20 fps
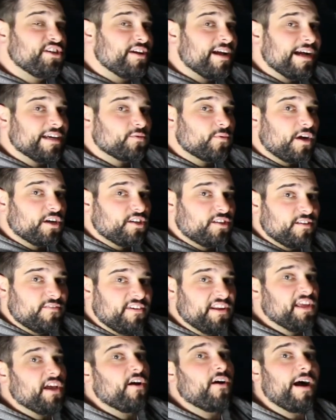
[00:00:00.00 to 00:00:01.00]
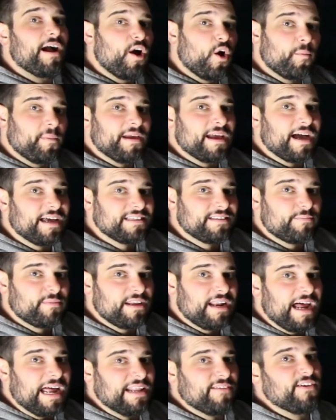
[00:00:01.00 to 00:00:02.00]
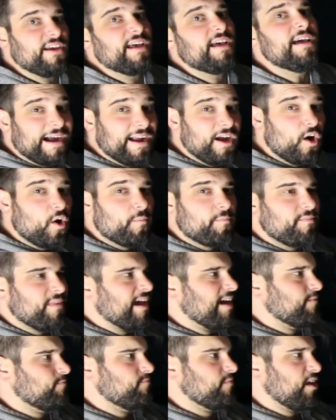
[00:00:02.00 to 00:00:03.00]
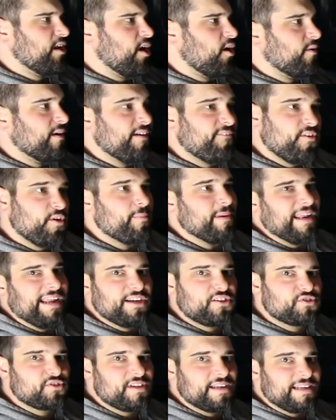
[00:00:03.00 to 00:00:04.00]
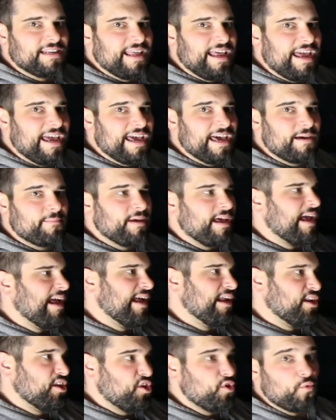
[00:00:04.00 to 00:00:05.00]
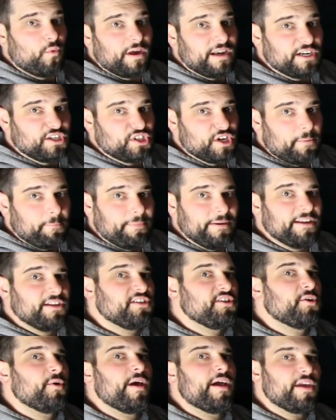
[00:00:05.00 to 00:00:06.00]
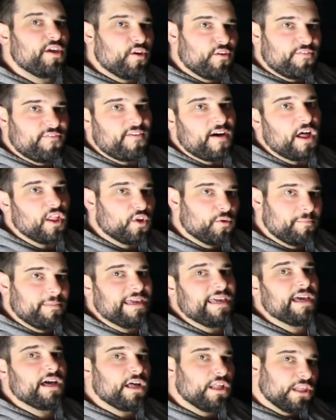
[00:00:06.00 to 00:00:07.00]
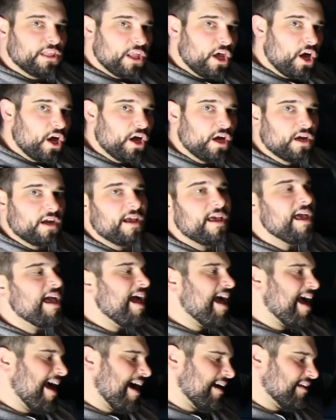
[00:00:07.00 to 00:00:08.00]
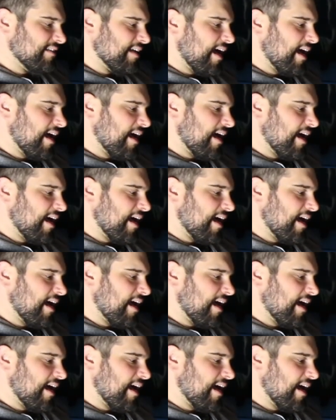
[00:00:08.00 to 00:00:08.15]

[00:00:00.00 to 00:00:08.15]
you guys watching the video. I hope you got something out of it. I hope that, if you've been interested in ham and you want to jump into it, you'll follow me along as